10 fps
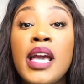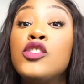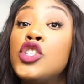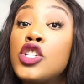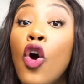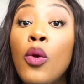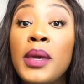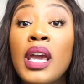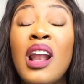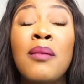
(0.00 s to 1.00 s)
And she told
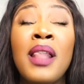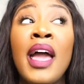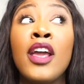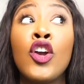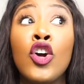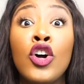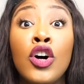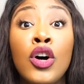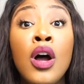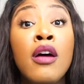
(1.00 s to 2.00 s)
me and I'm like,
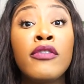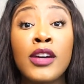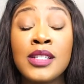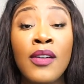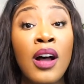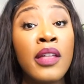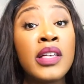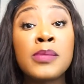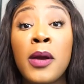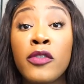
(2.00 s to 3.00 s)
girl, first of all,
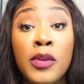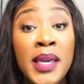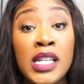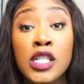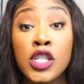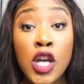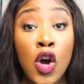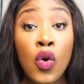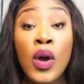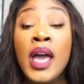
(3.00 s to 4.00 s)
this perfume is
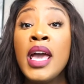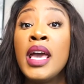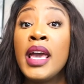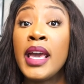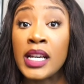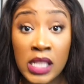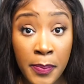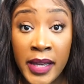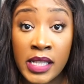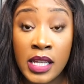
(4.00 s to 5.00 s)
so
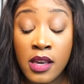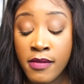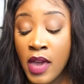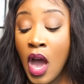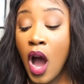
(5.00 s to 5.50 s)
expensive.